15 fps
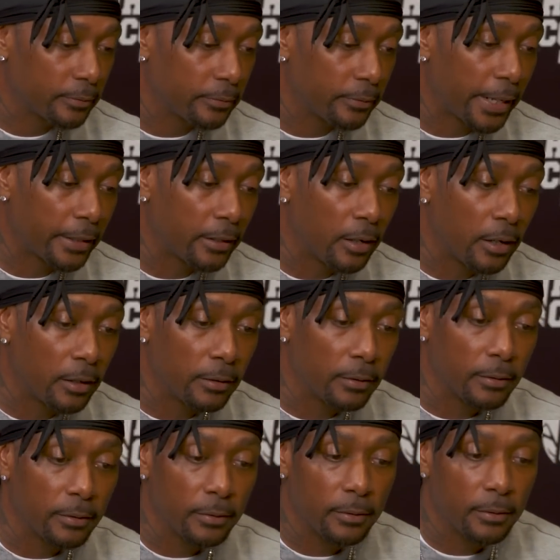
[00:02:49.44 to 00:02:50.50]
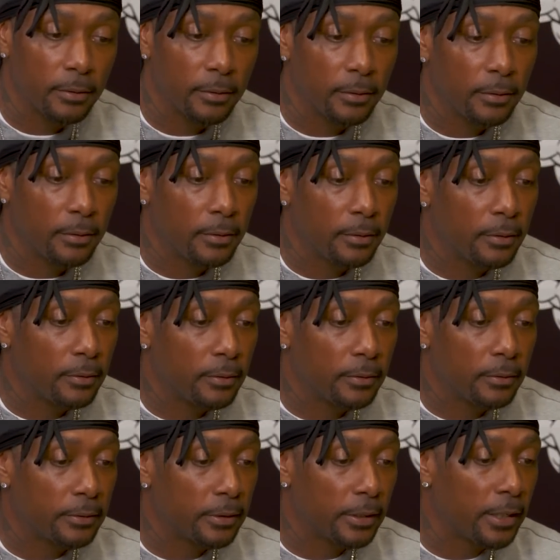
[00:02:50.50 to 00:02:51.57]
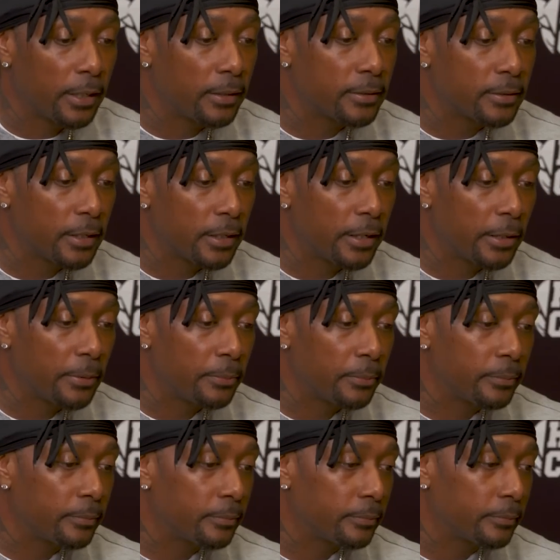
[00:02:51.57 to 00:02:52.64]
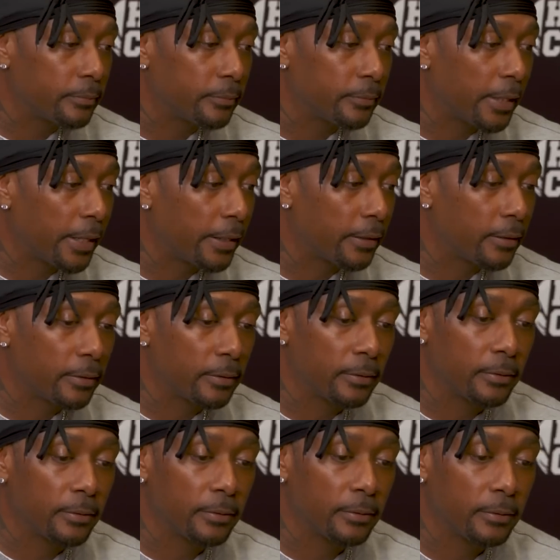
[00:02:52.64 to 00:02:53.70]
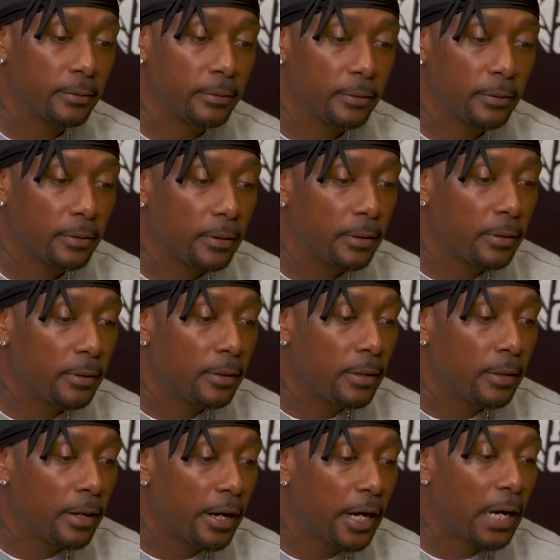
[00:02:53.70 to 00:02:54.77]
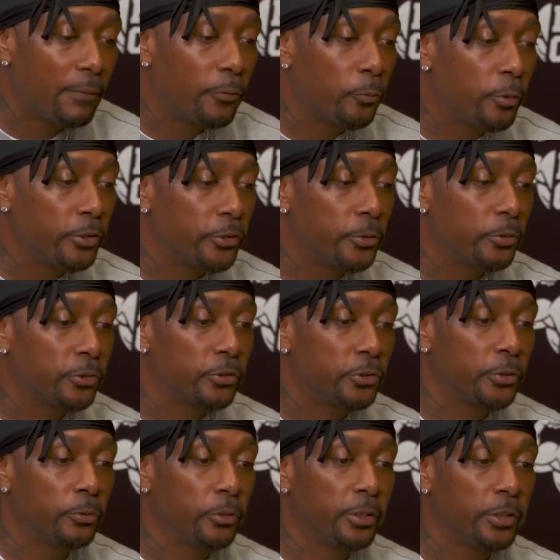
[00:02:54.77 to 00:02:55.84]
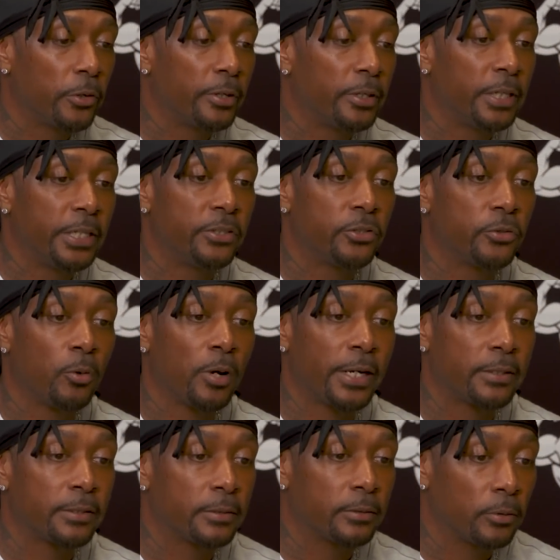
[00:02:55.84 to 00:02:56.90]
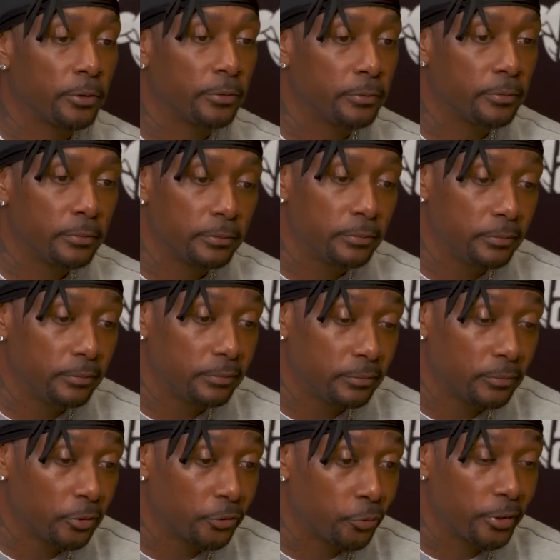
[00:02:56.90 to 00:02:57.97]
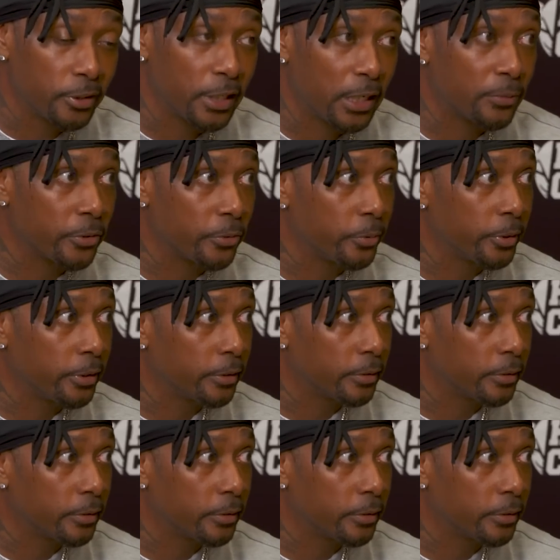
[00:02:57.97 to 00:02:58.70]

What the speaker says: the last time, like, I haven't went to a studio at least twice or three times a week.